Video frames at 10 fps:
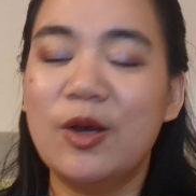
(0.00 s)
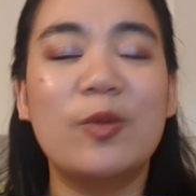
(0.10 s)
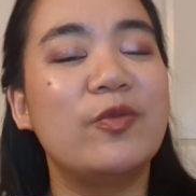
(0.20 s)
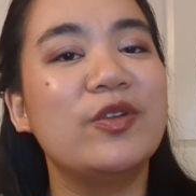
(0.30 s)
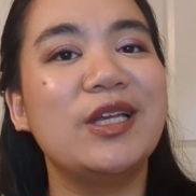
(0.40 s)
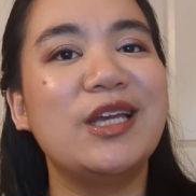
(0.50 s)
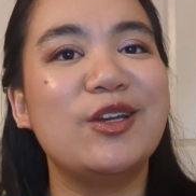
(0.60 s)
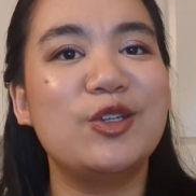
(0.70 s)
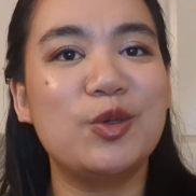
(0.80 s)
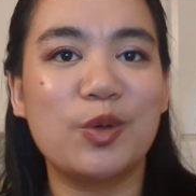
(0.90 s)

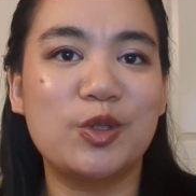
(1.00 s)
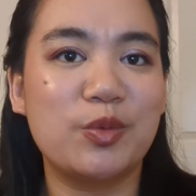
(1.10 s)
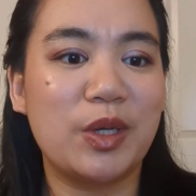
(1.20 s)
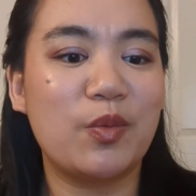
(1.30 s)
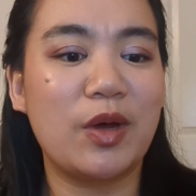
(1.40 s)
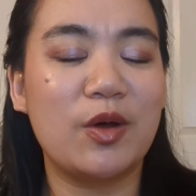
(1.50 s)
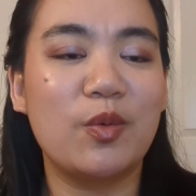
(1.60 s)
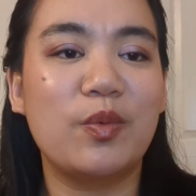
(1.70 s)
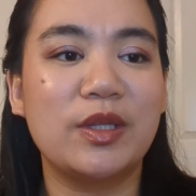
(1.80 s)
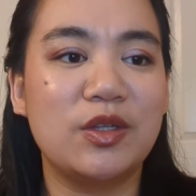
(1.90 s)
hopefully you are doing
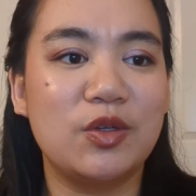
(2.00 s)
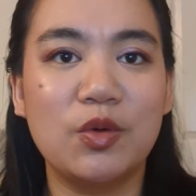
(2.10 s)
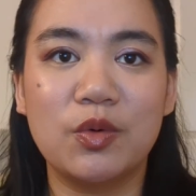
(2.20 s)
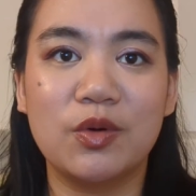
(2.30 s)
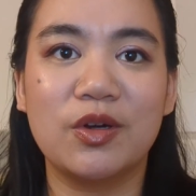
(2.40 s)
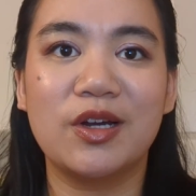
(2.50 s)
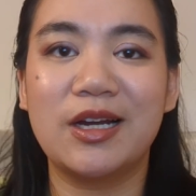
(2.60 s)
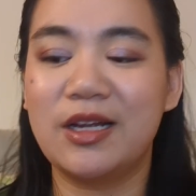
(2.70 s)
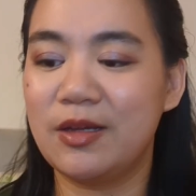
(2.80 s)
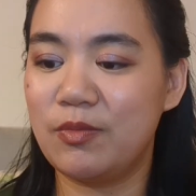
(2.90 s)
well with
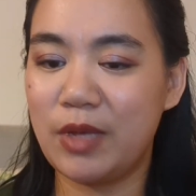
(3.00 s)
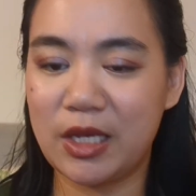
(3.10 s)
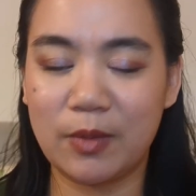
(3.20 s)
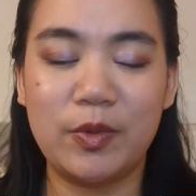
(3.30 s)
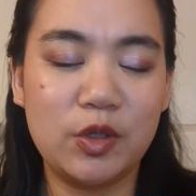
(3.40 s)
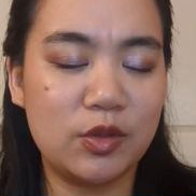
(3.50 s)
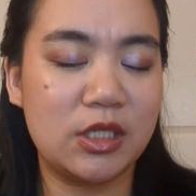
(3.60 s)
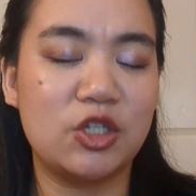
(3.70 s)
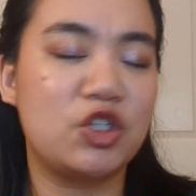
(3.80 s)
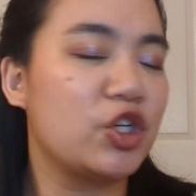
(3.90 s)
your makeup
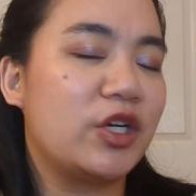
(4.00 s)
usage